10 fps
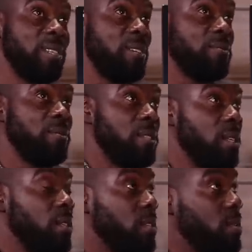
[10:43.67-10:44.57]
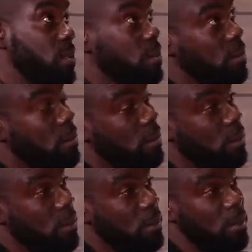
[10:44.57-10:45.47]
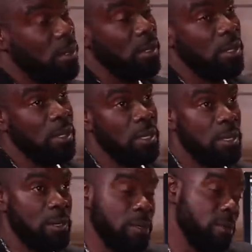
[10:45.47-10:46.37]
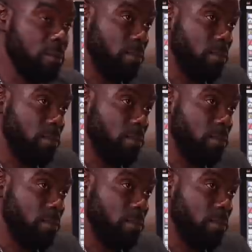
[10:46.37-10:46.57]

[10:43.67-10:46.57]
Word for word: seven, six. You know,